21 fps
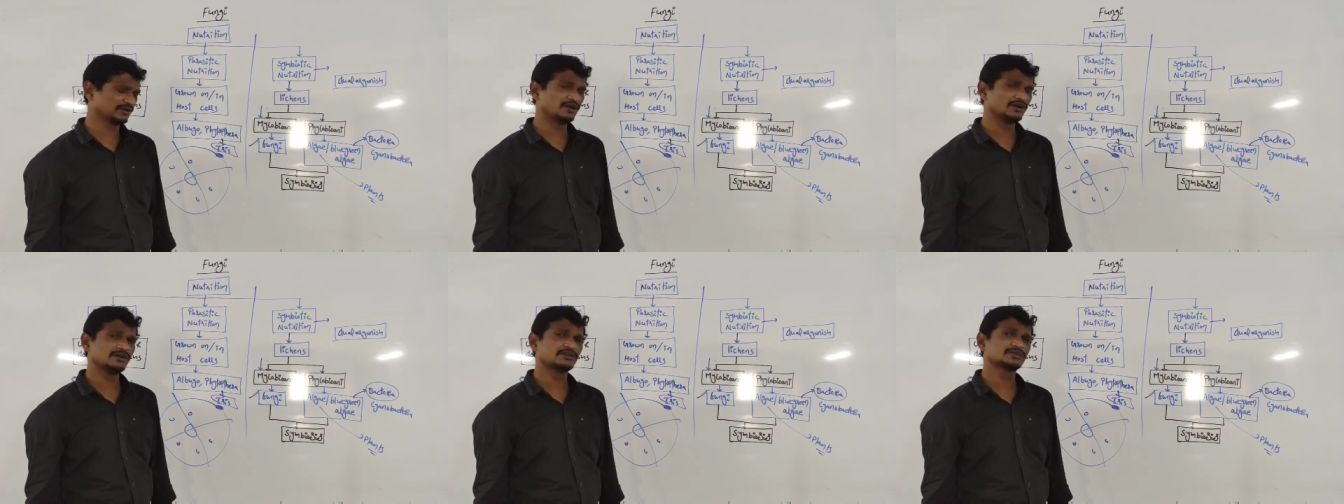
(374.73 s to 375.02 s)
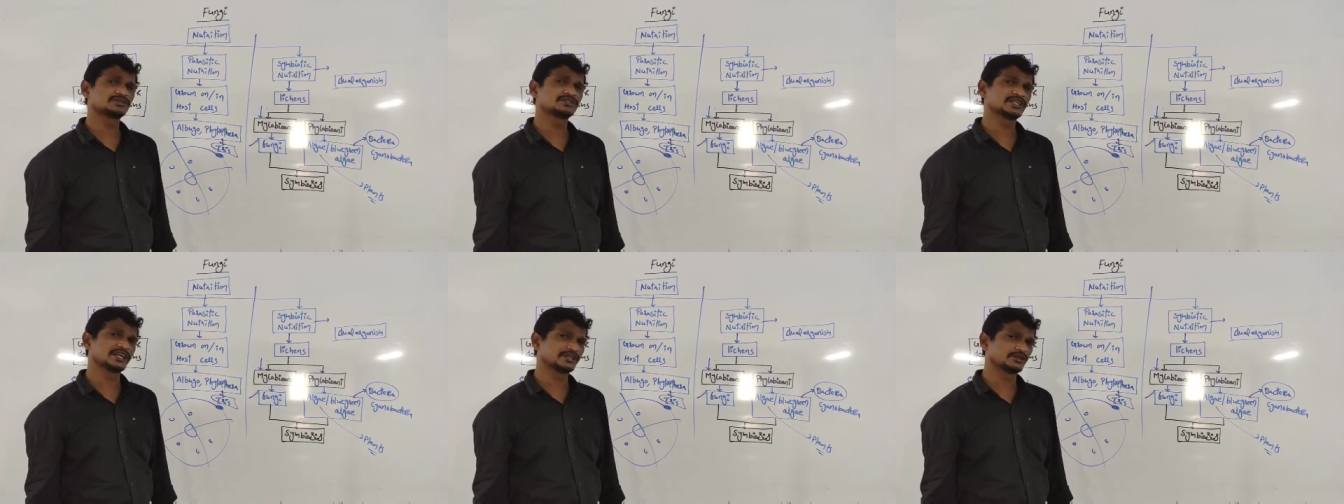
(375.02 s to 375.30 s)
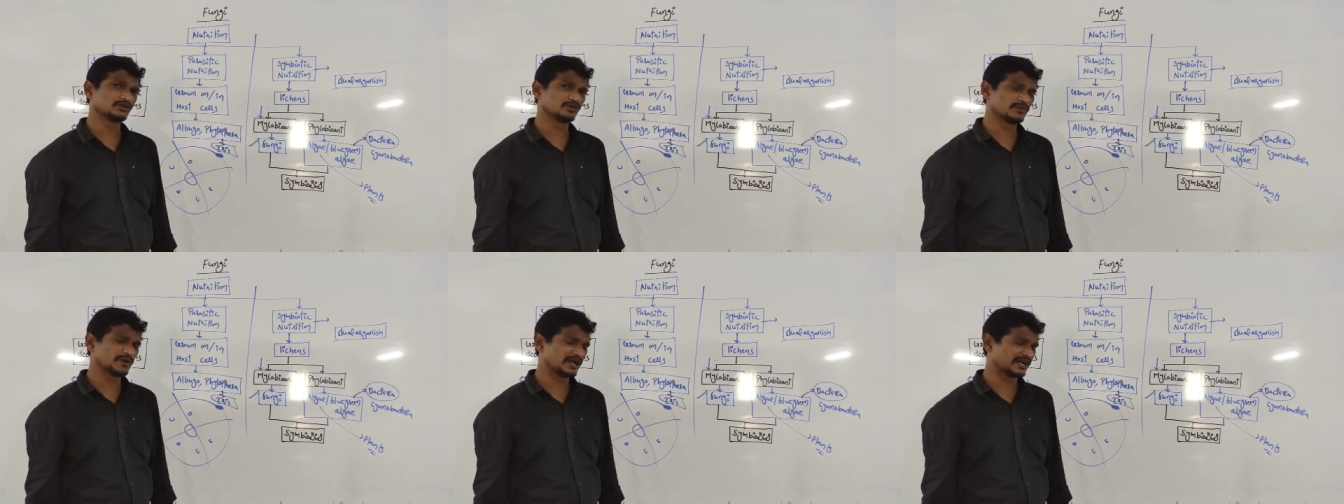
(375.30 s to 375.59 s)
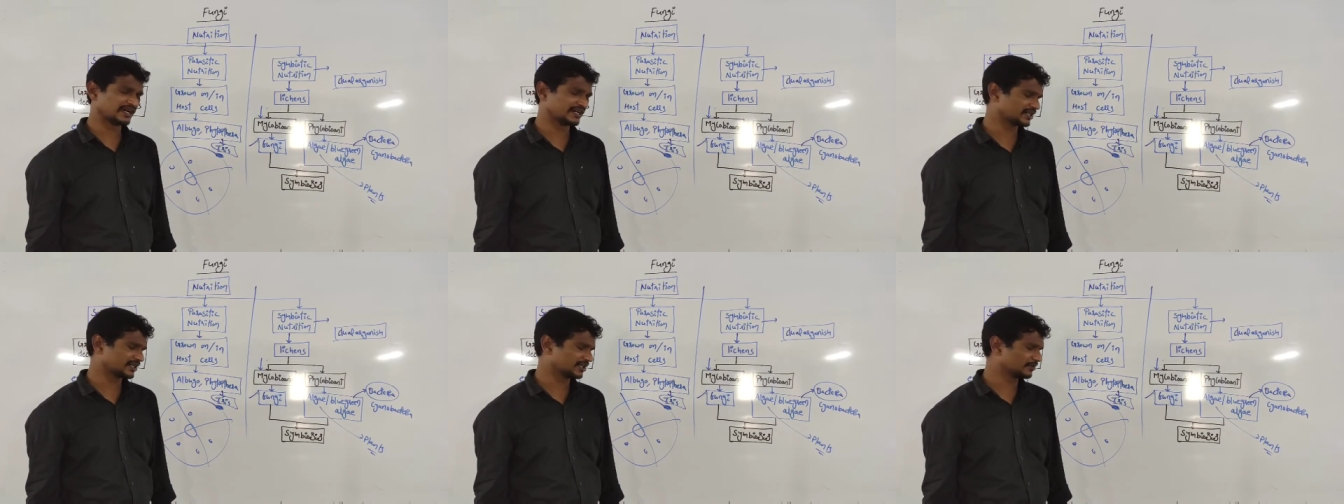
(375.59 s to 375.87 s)
or
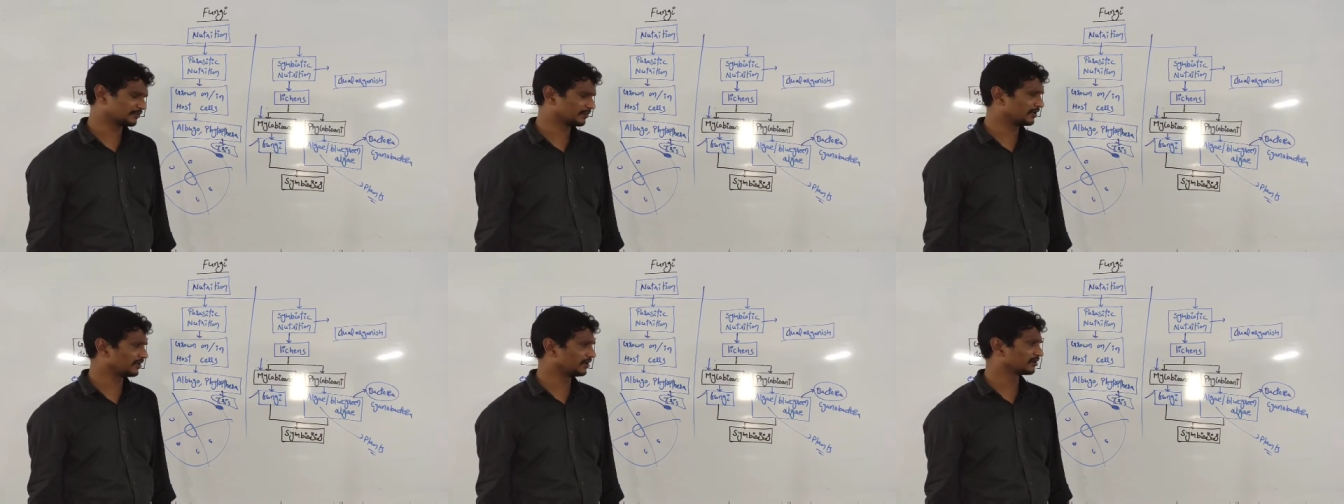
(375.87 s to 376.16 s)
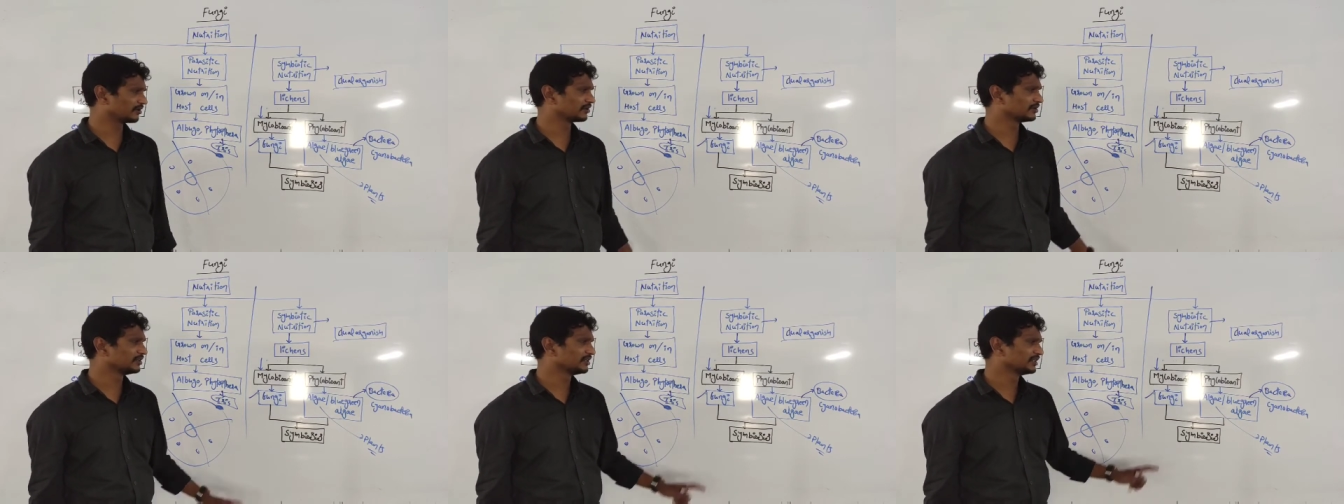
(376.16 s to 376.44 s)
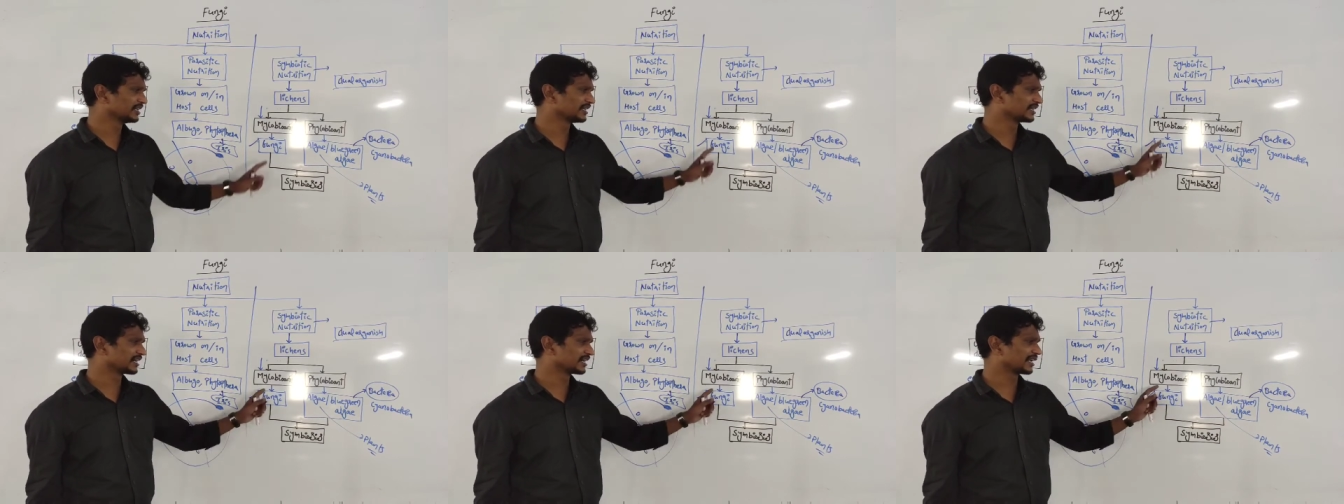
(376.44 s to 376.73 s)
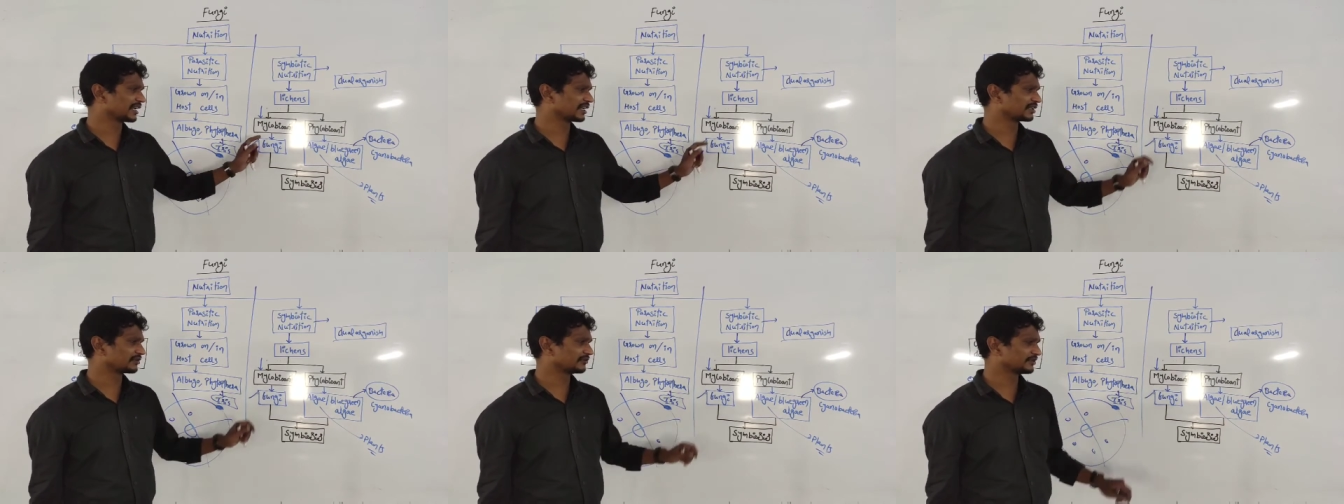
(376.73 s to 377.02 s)
cyanobacteria part
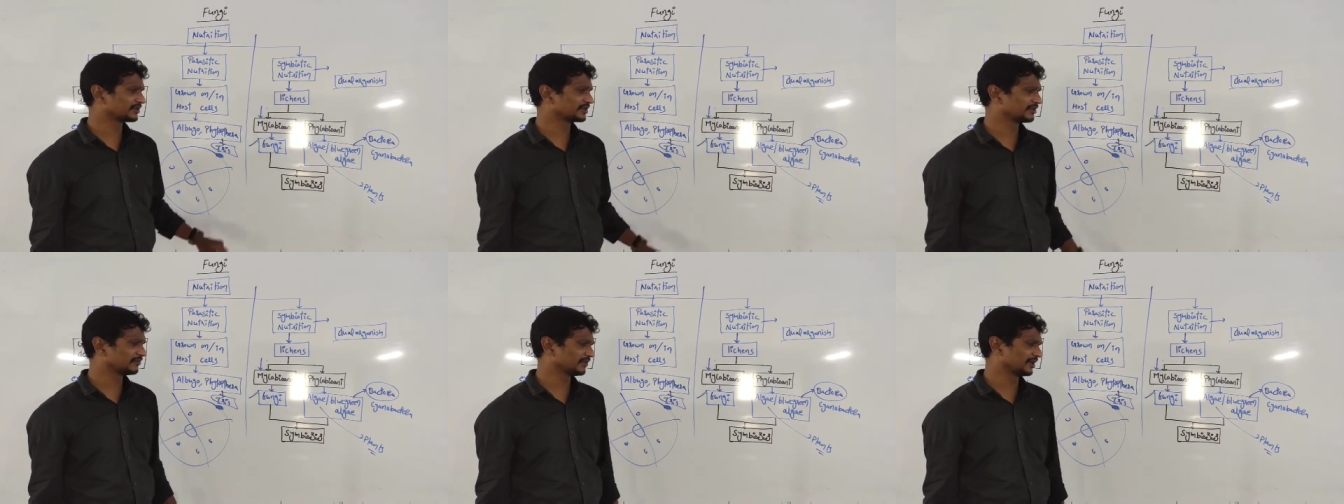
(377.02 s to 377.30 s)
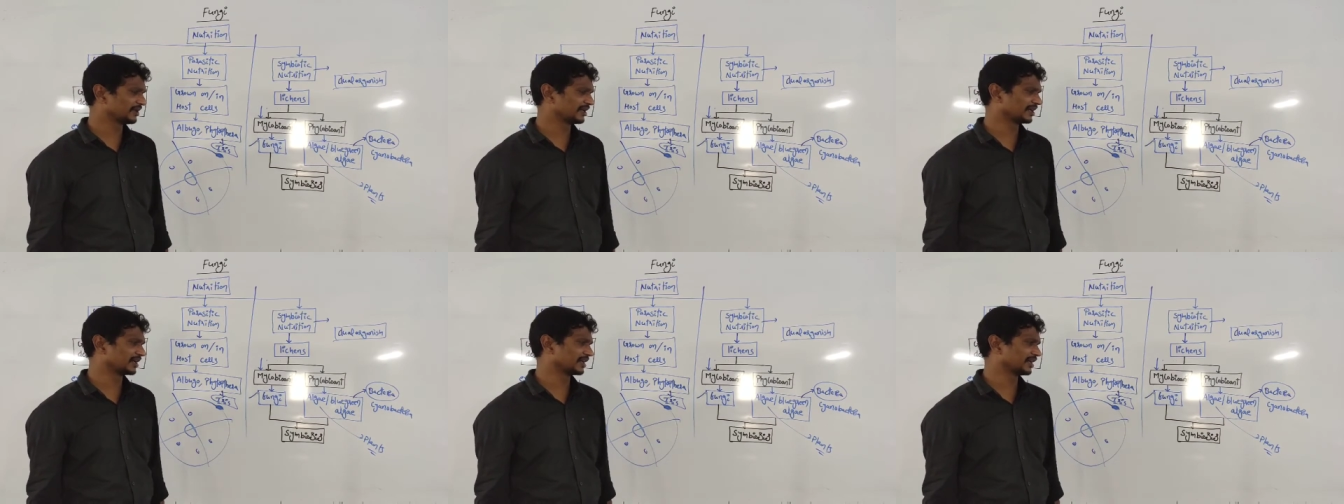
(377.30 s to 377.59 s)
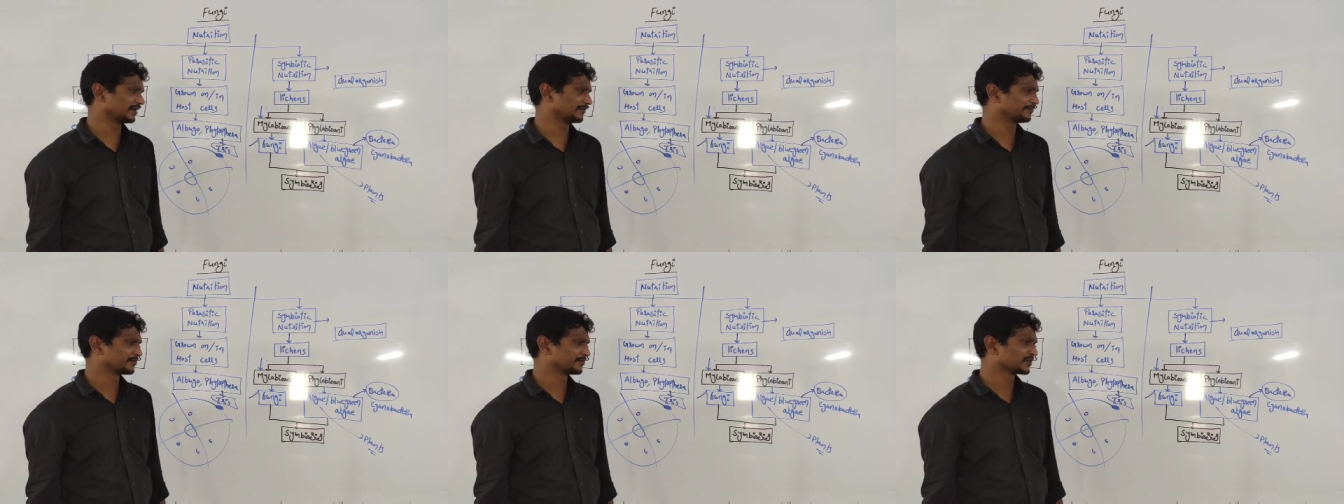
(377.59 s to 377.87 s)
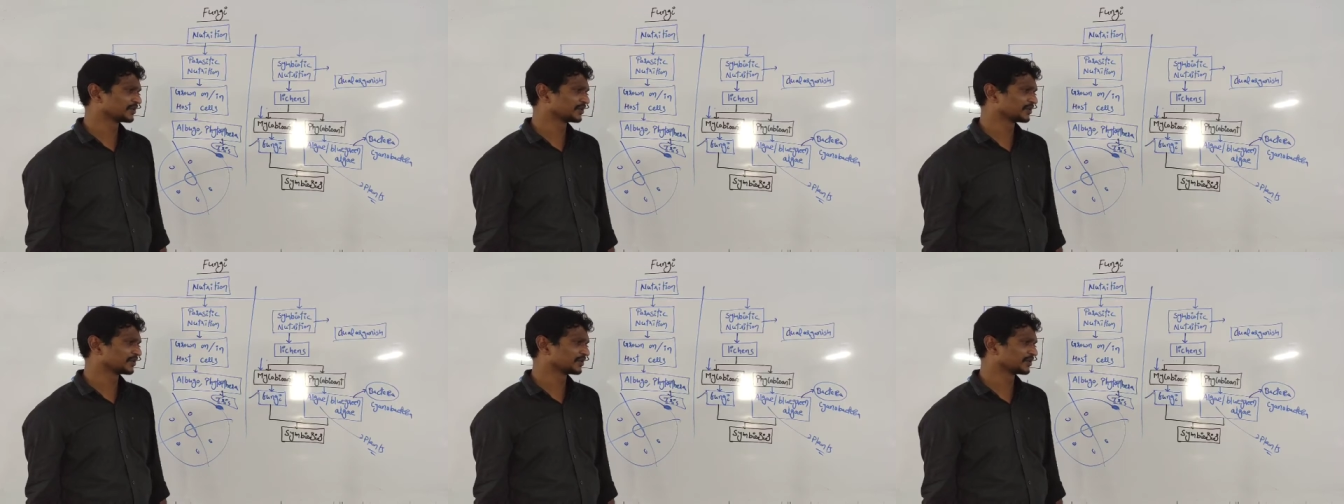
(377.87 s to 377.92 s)
interact with the fungi.